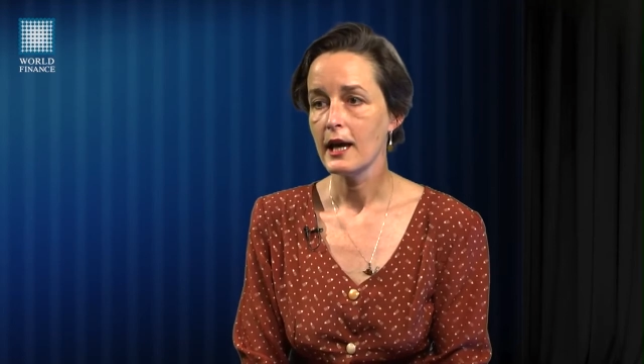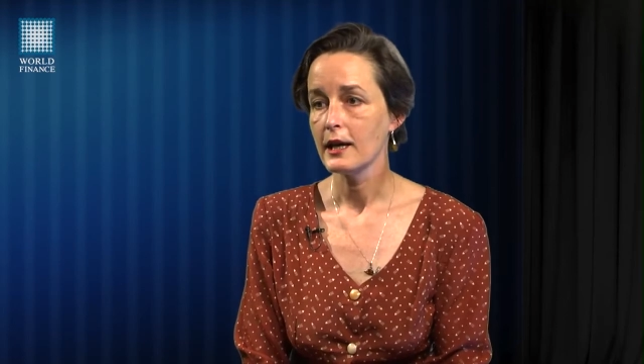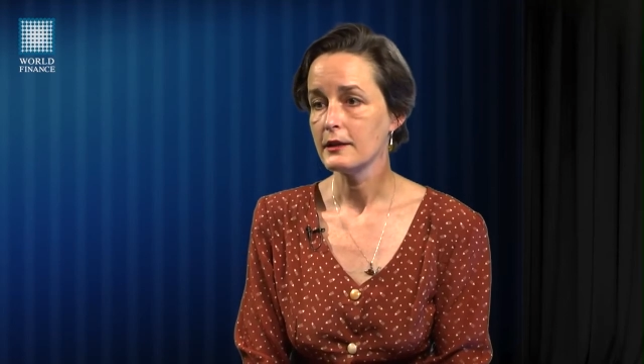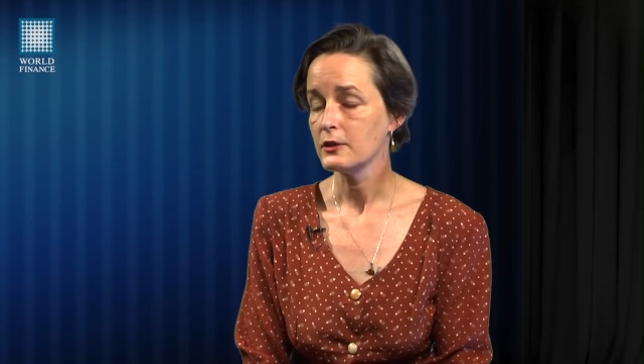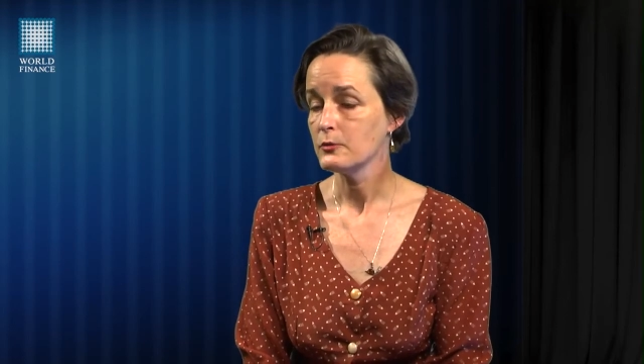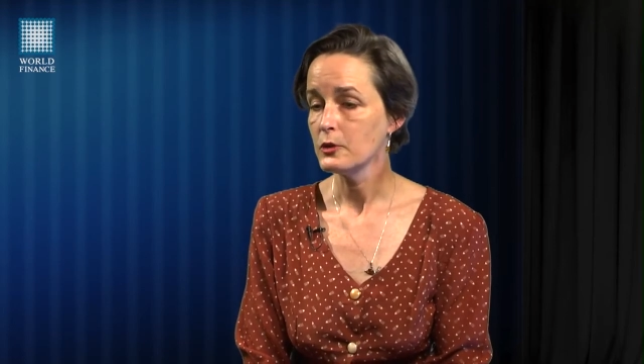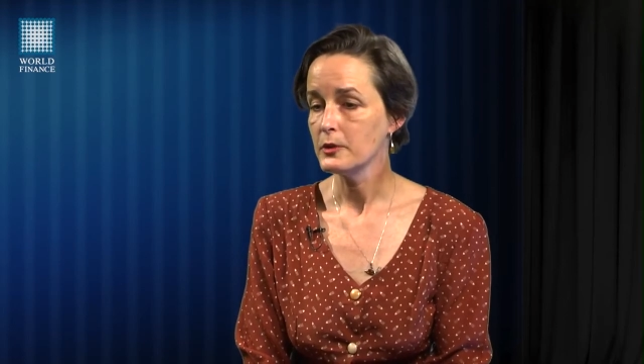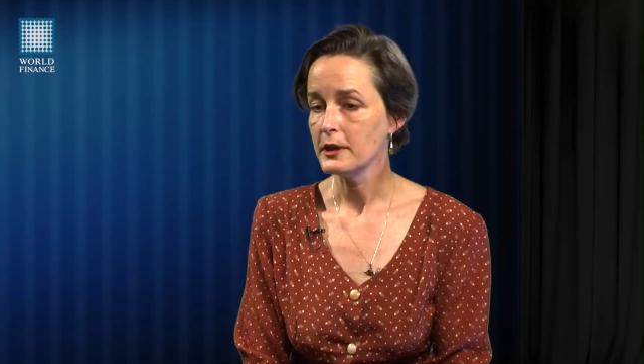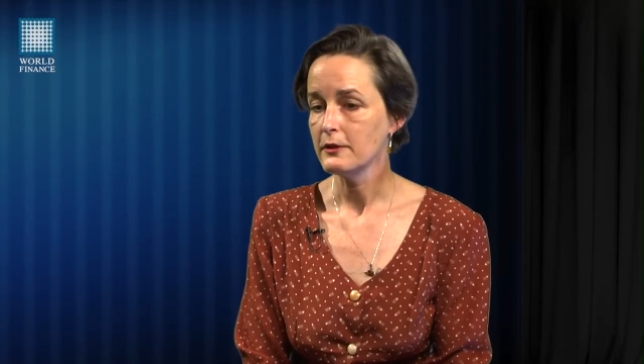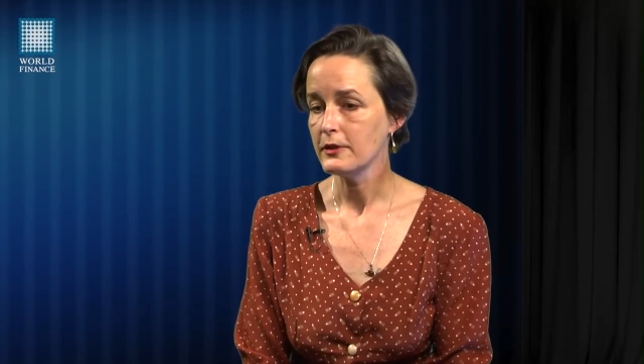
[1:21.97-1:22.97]
And at the
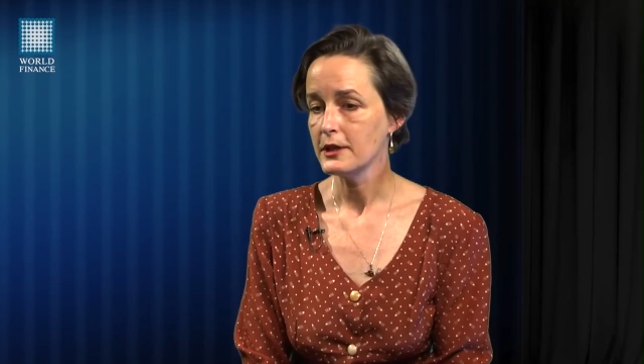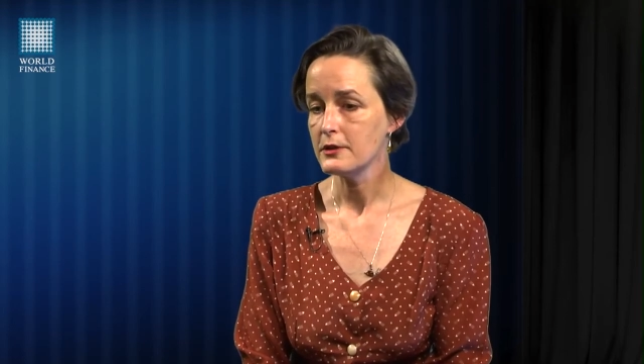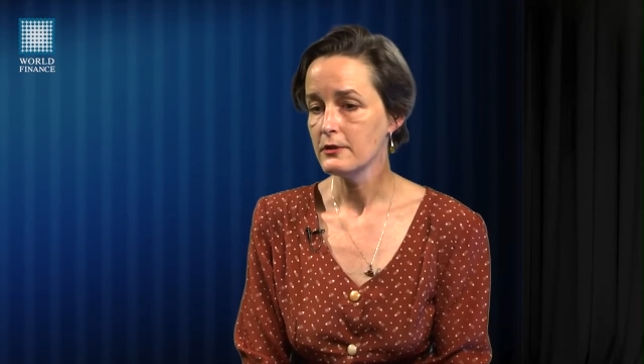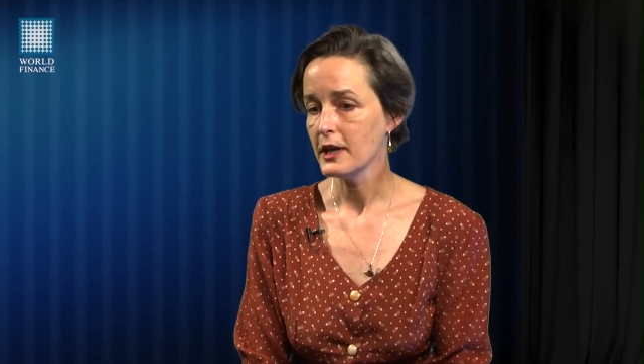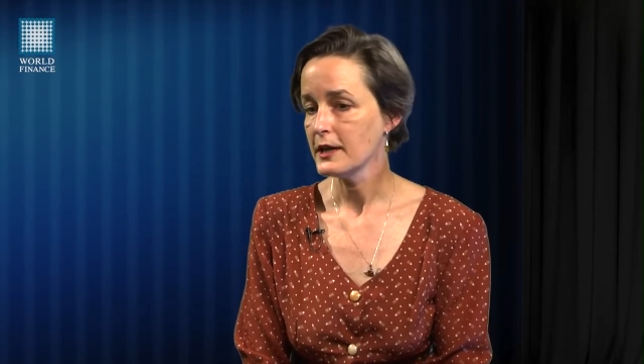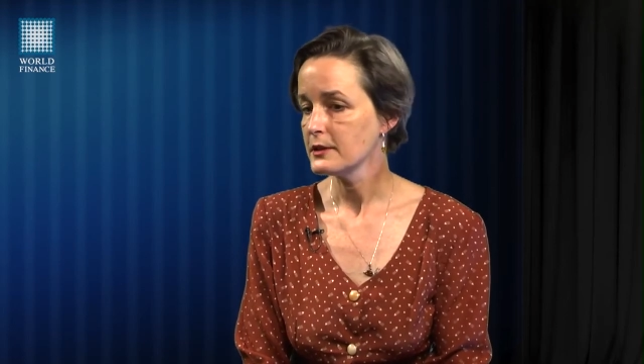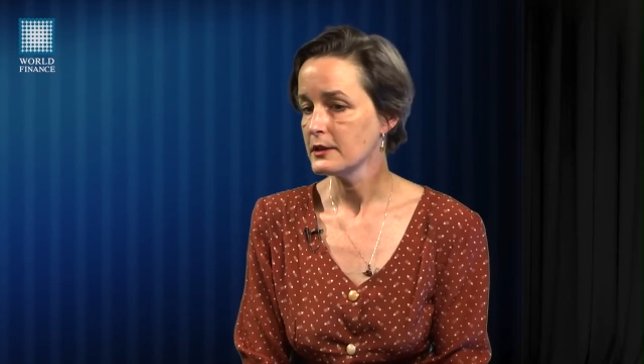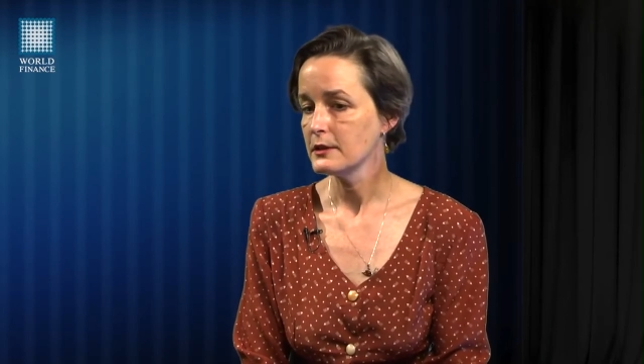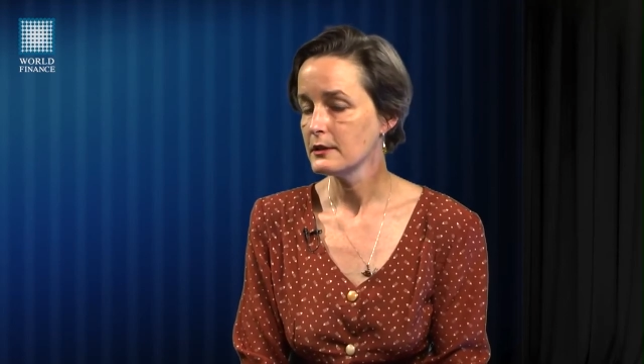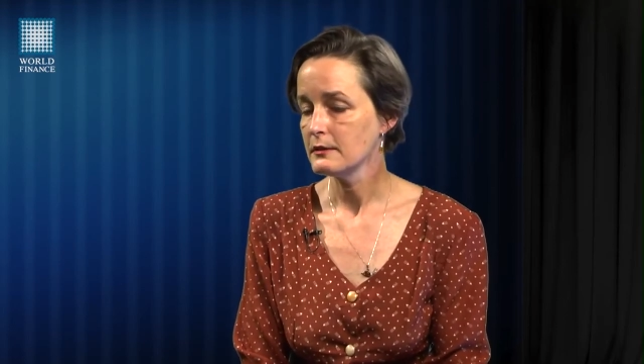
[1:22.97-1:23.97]
moment, if they do that,
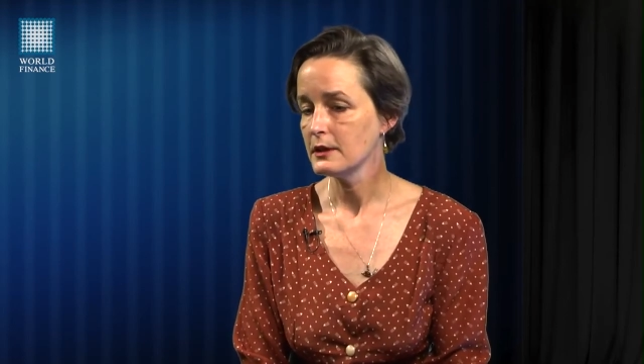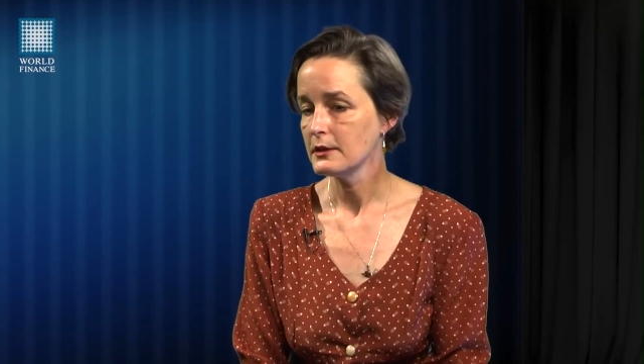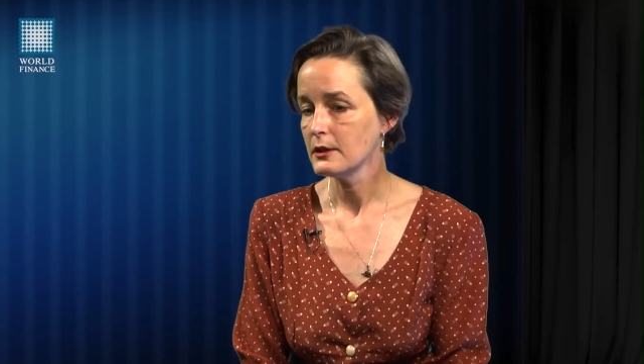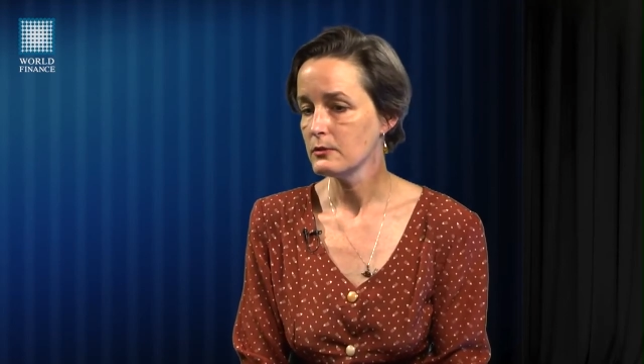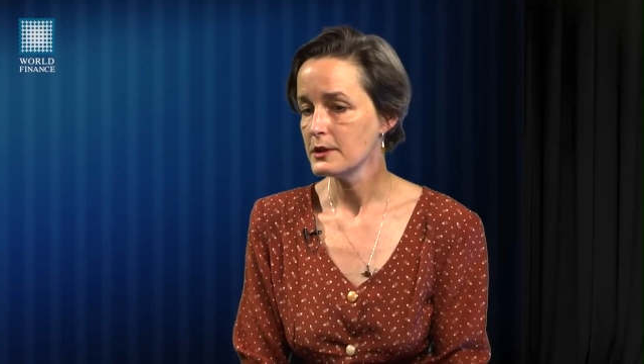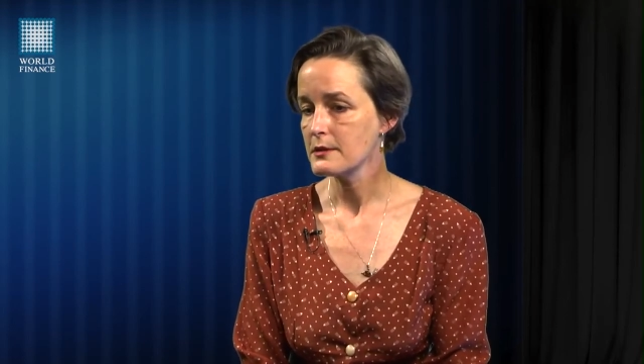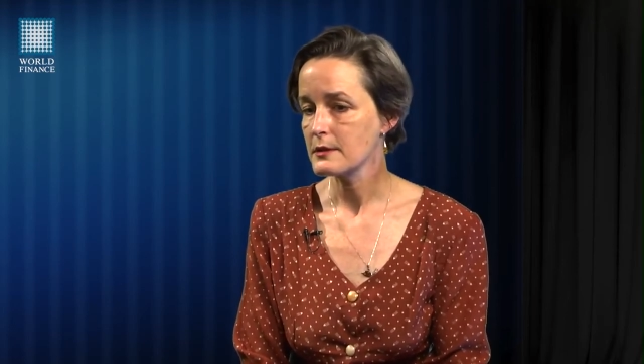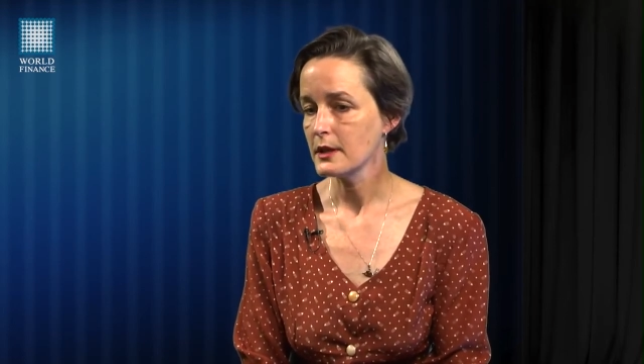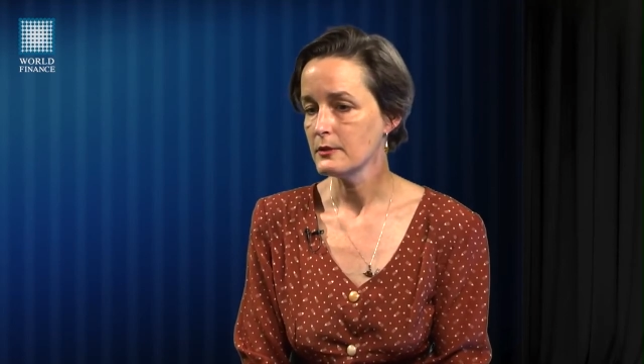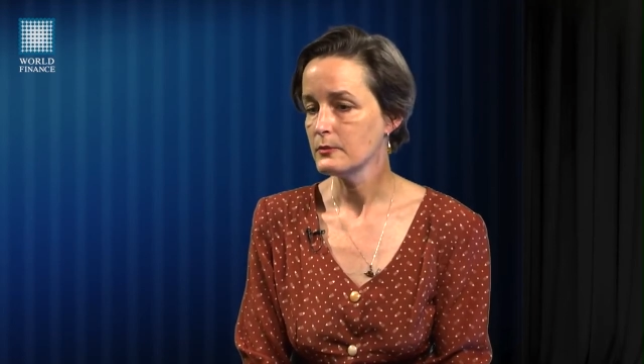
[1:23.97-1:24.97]
then they
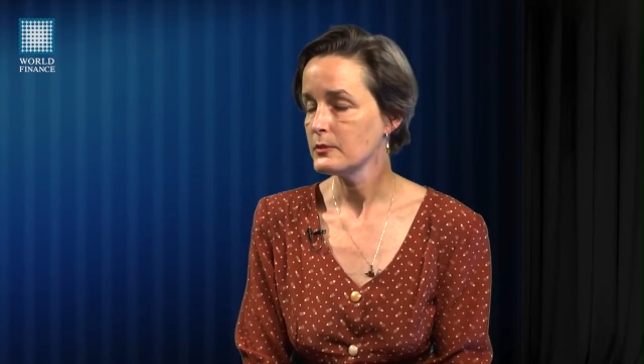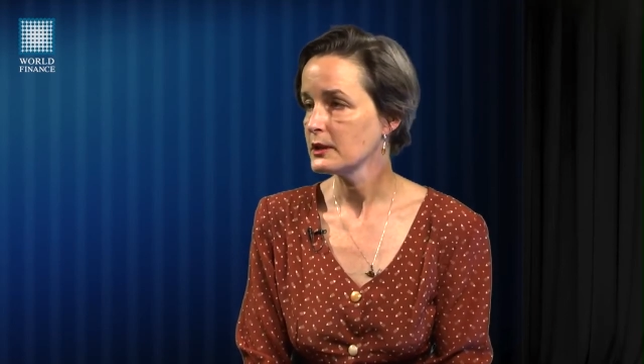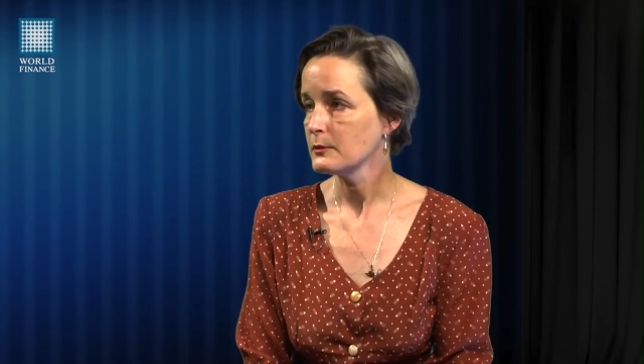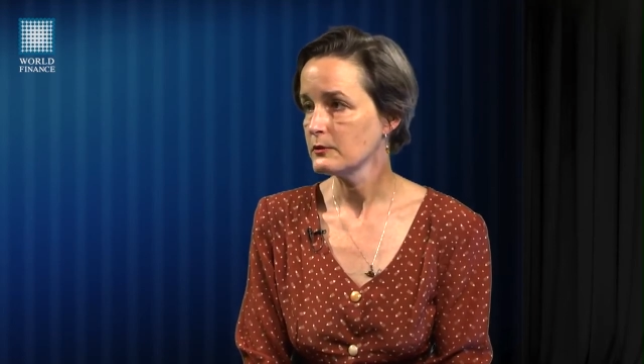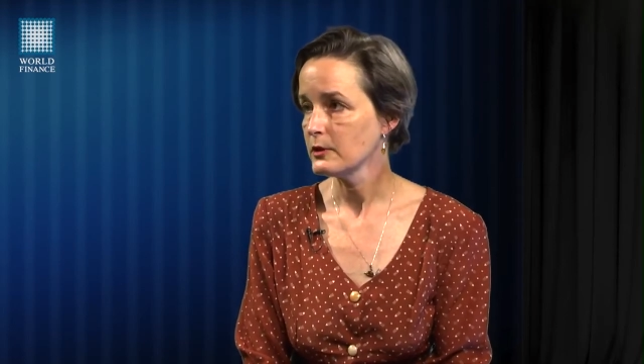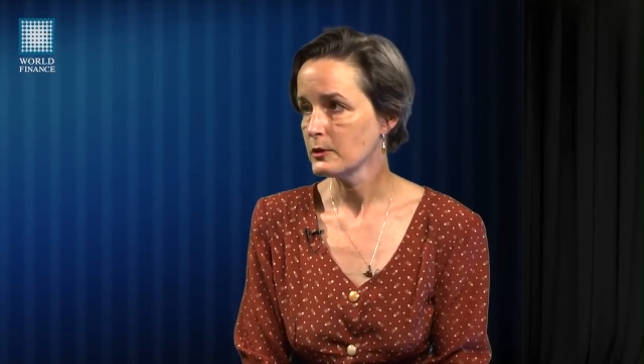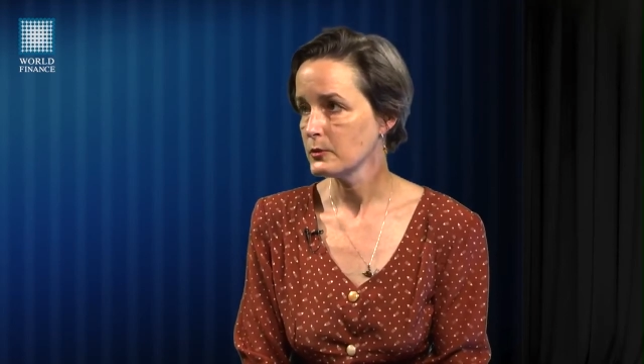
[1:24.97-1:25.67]
risk becoming very